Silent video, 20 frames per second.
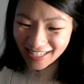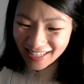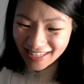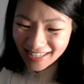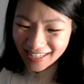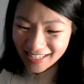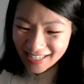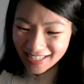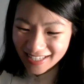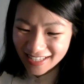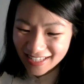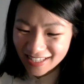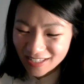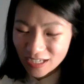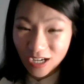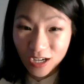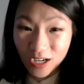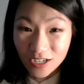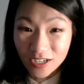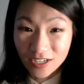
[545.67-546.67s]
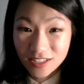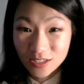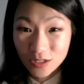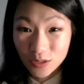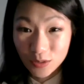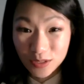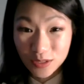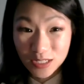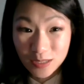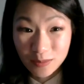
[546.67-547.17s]
this is
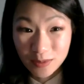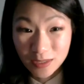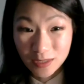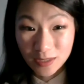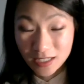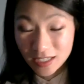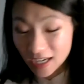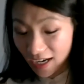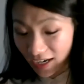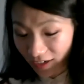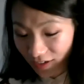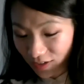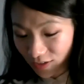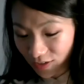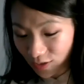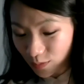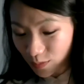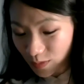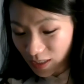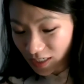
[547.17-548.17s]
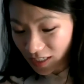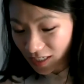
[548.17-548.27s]
going to be an excerpt.